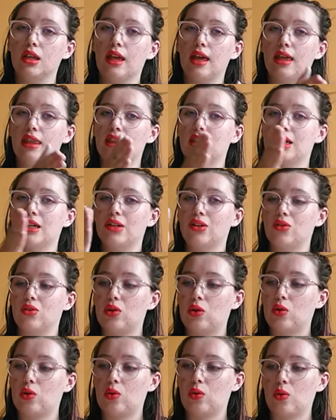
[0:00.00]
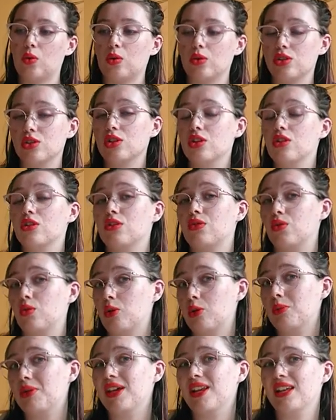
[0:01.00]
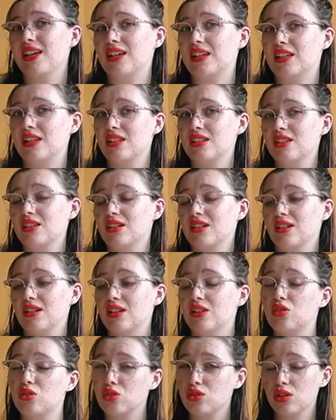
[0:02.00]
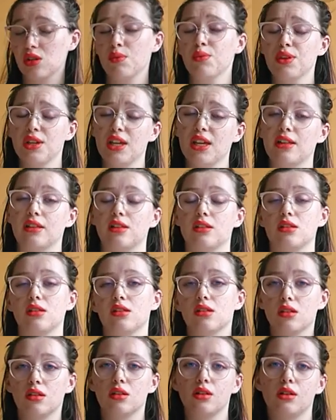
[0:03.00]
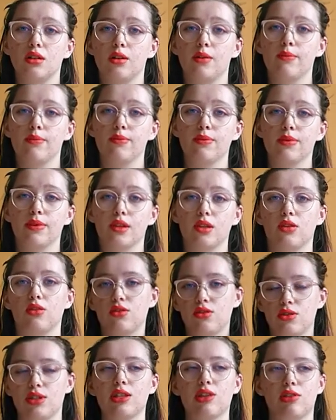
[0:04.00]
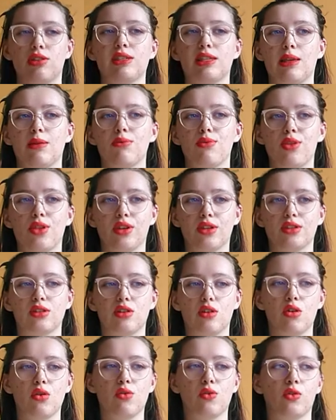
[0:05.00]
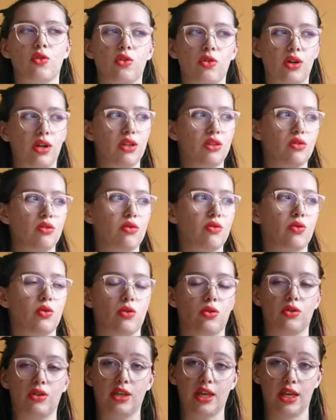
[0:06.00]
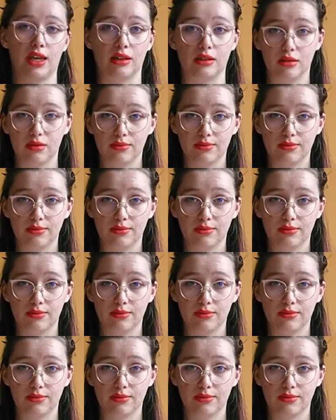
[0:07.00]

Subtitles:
and then you're sort of repeating it into something else. You're doing the same things over and over again.